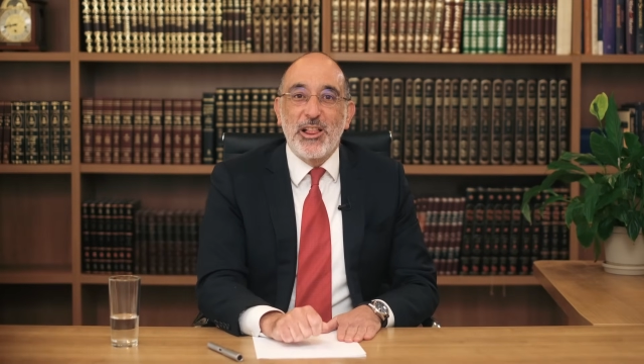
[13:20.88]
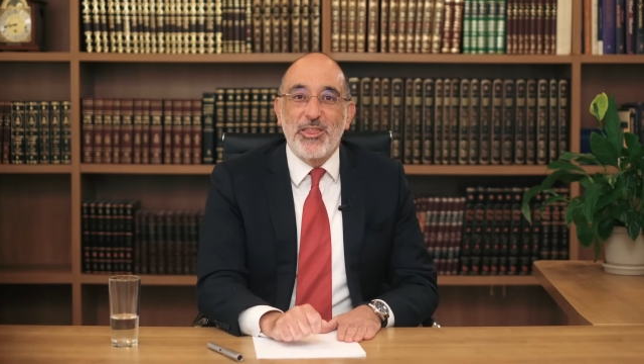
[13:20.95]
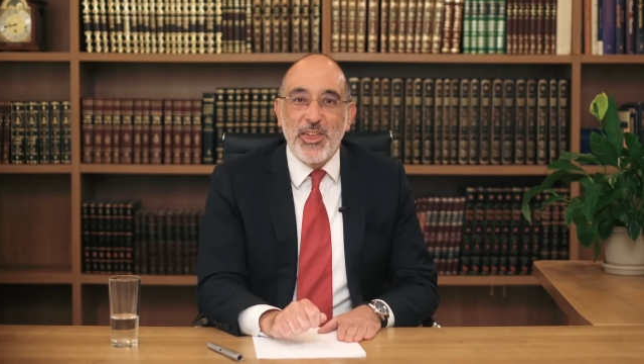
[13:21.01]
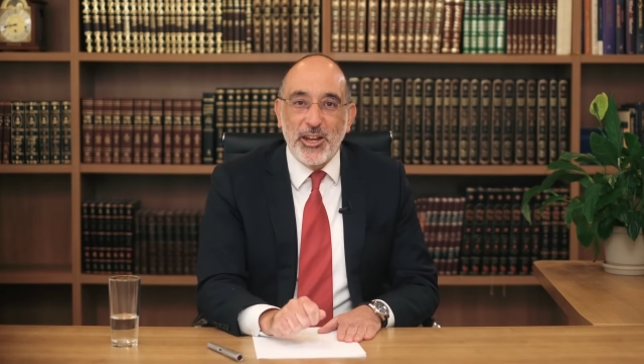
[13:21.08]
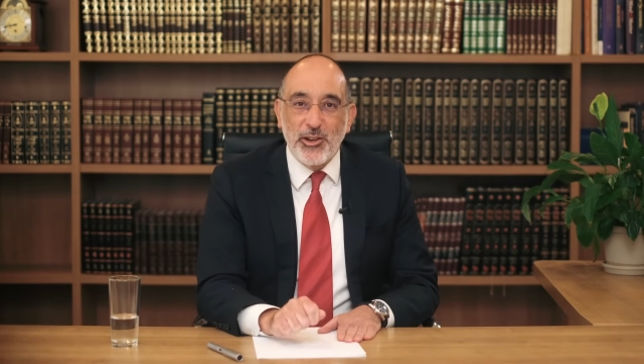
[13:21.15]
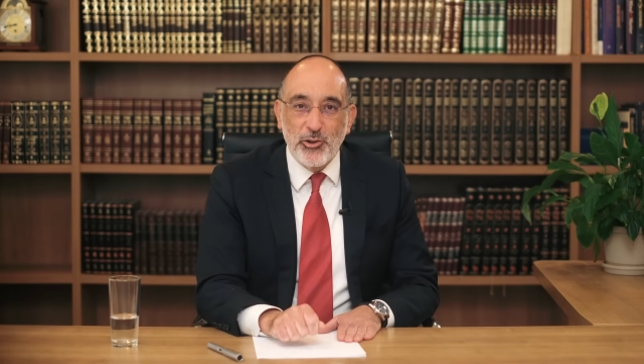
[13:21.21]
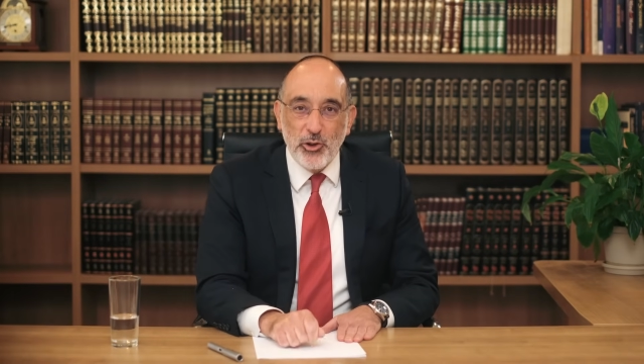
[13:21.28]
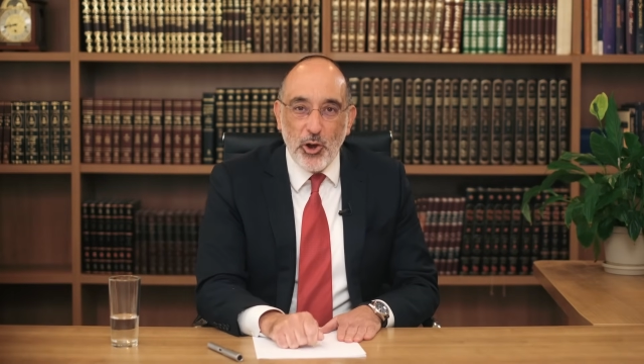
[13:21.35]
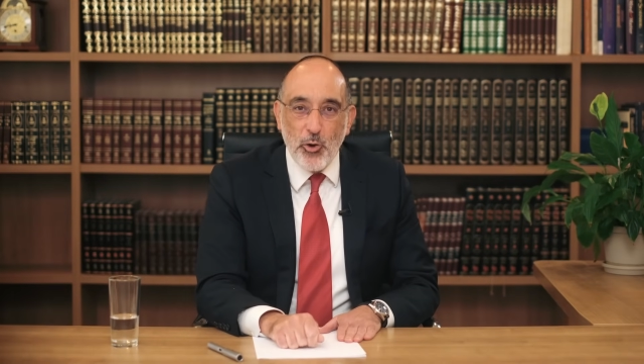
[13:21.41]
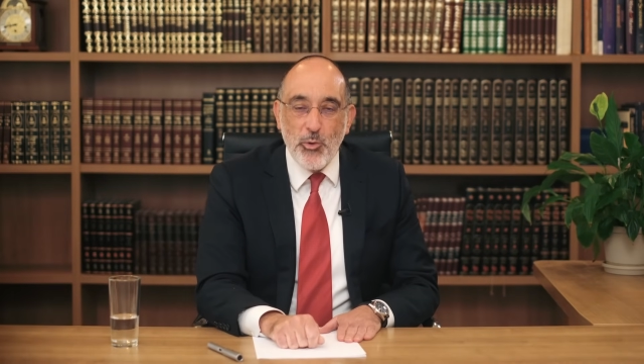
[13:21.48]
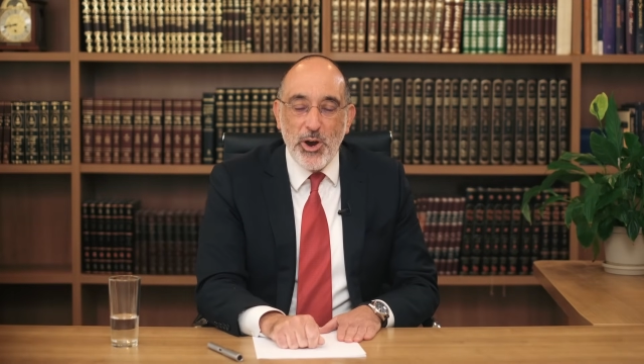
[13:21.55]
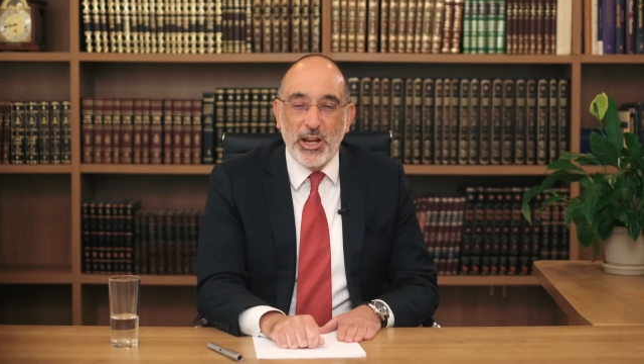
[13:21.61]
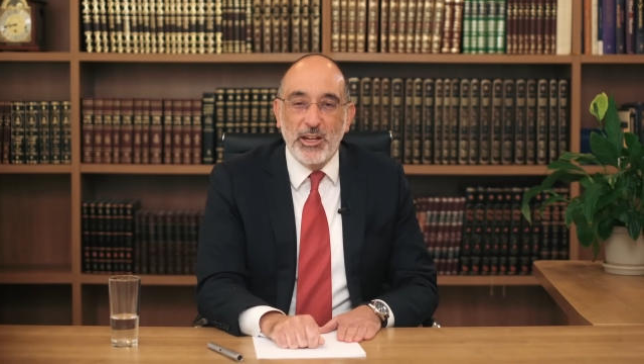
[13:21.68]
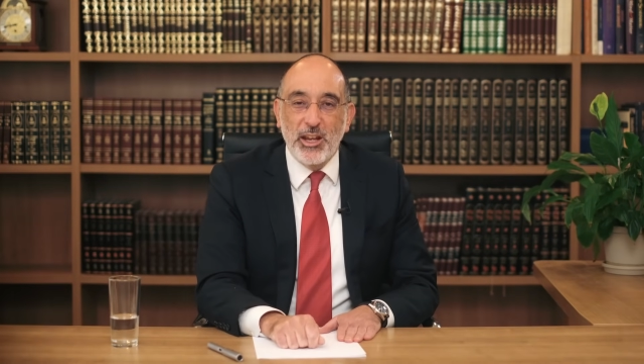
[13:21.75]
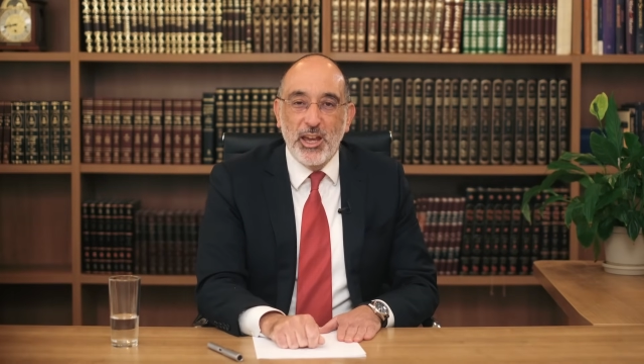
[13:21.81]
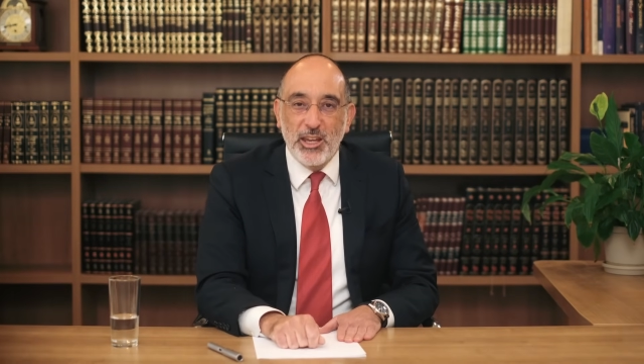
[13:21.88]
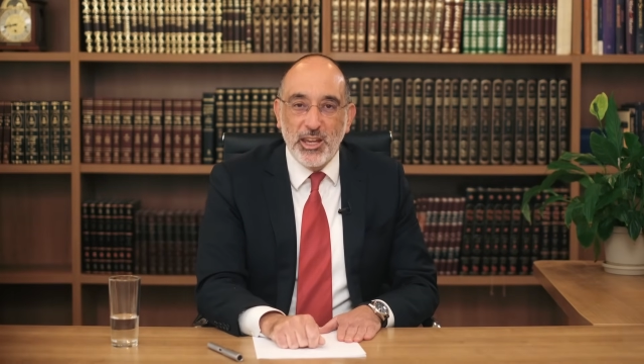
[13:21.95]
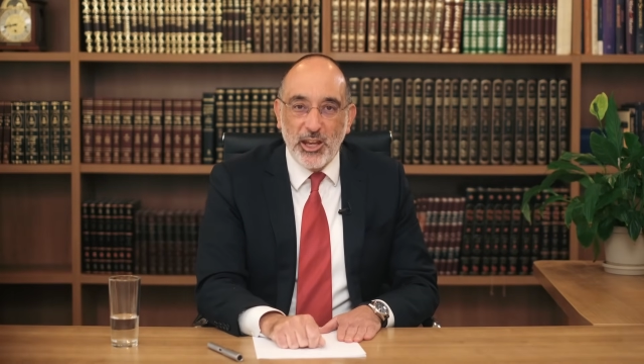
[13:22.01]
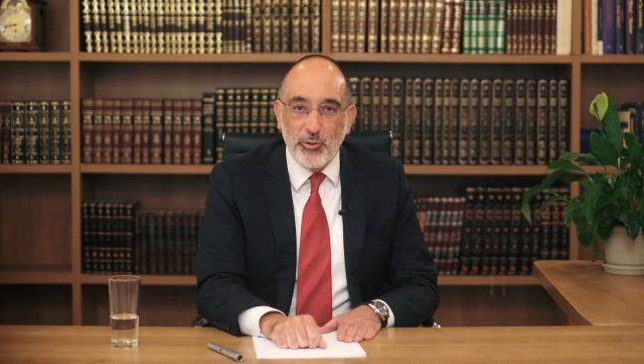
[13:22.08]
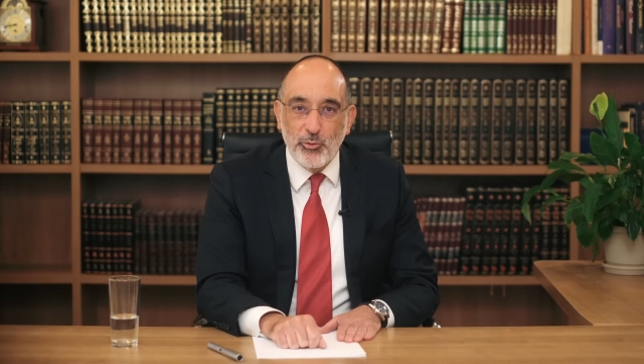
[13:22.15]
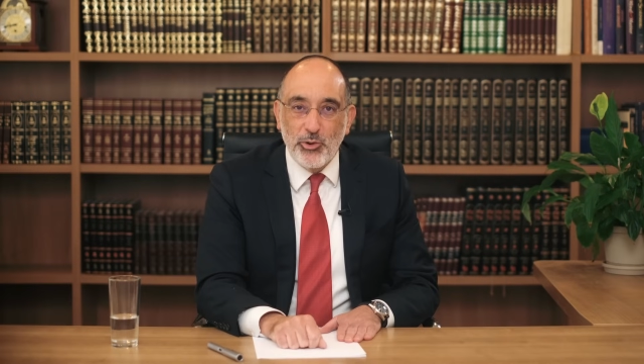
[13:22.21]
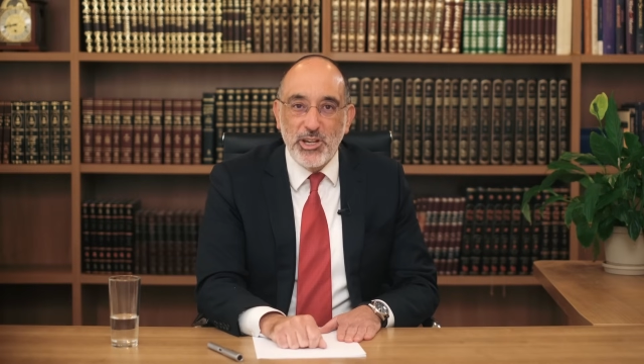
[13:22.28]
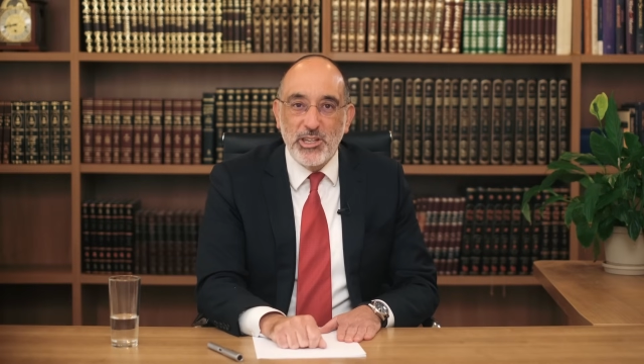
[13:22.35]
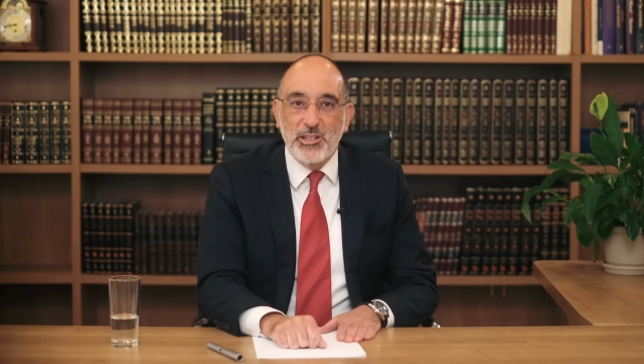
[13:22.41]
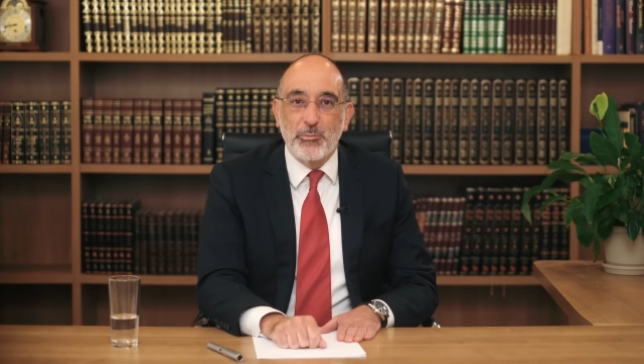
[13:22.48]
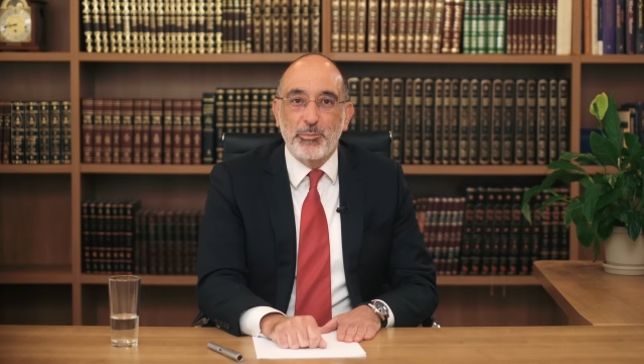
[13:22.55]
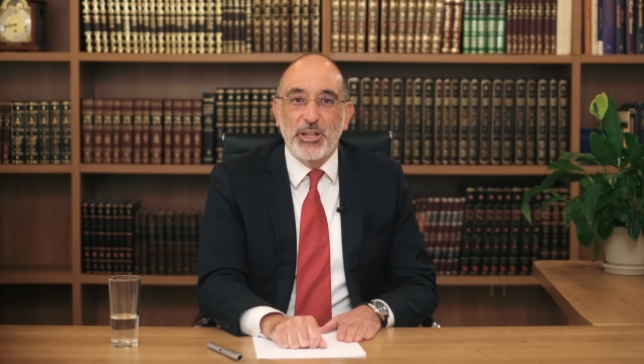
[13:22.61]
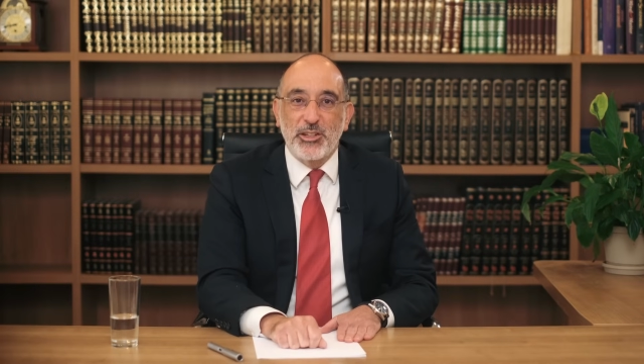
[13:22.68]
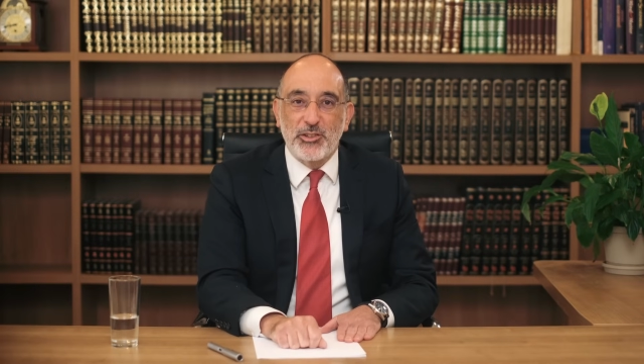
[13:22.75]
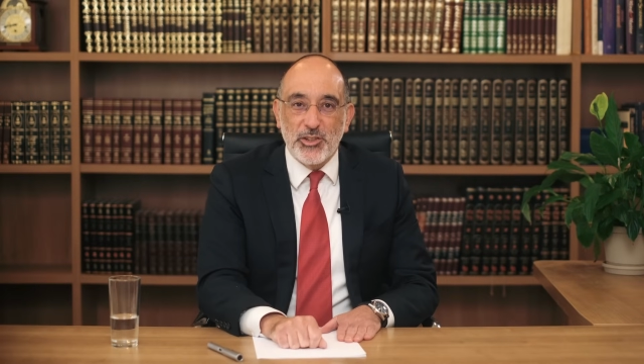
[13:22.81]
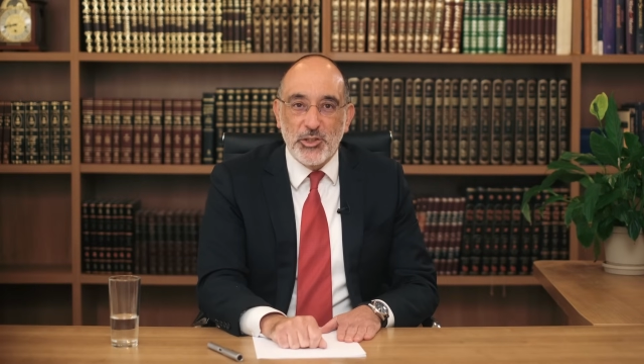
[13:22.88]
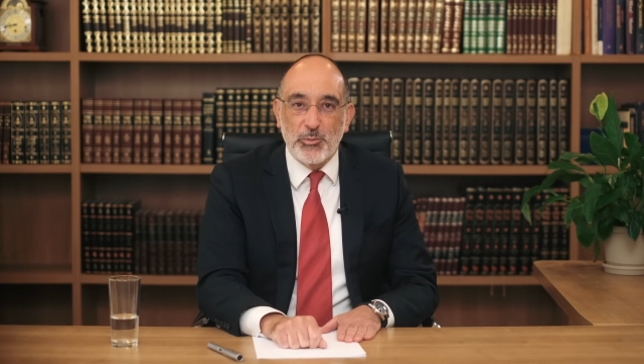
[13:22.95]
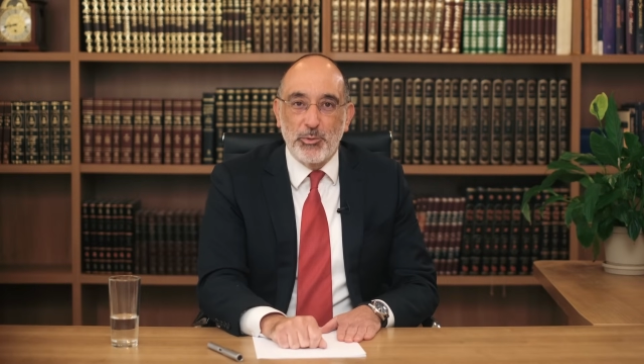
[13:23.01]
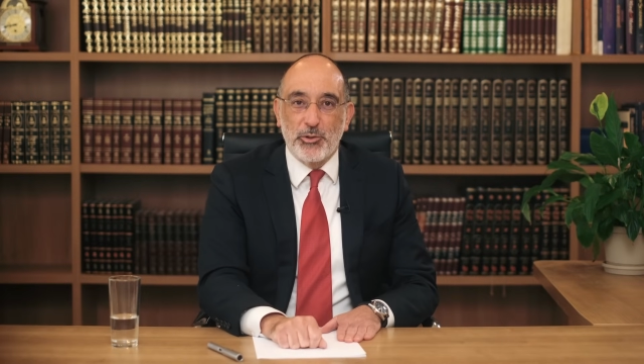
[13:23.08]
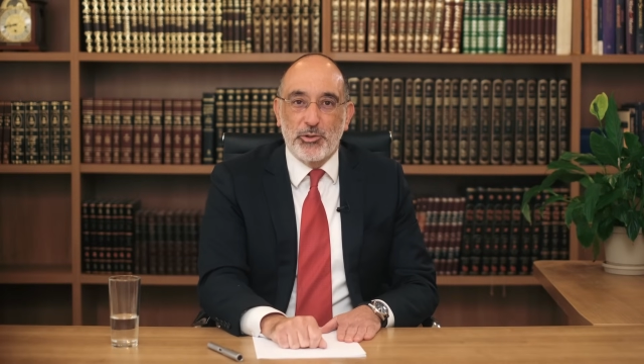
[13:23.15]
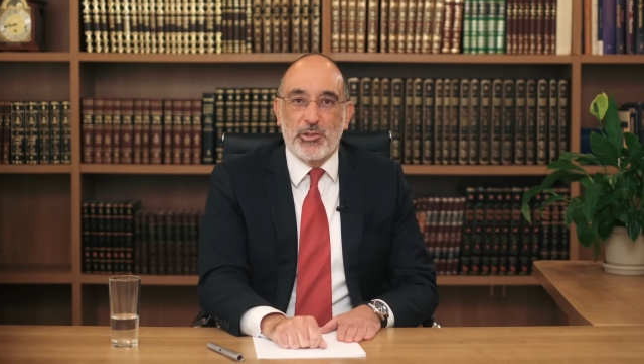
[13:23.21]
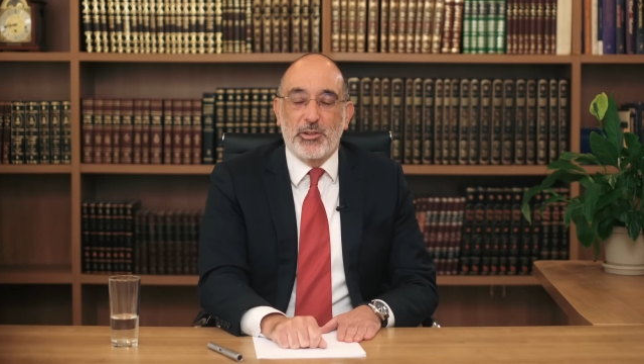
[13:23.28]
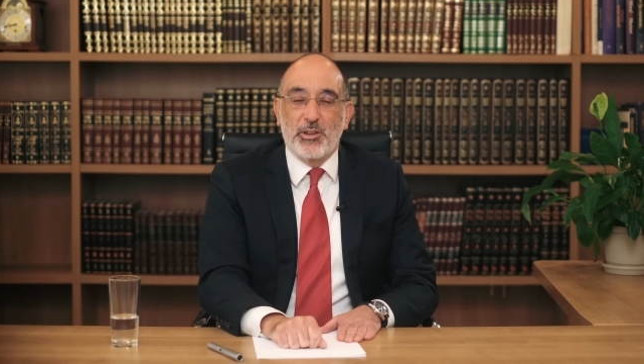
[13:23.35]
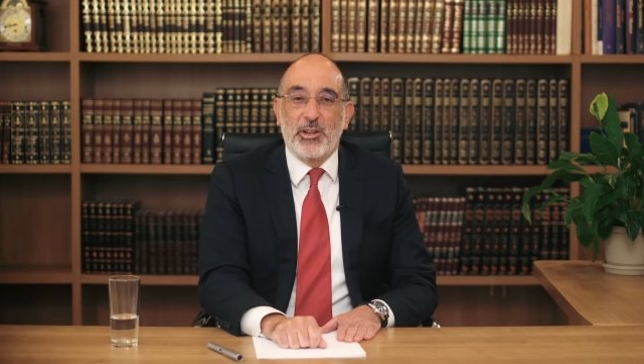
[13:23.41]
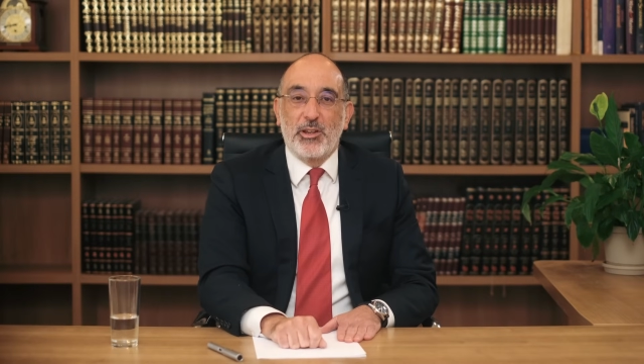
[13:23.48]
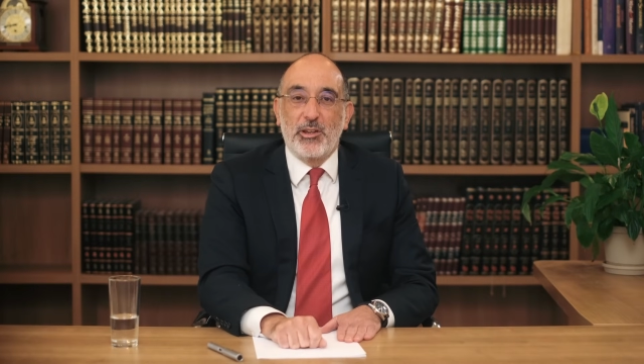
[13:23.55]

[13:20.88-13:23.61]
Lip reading: that no one can reasonably dispute.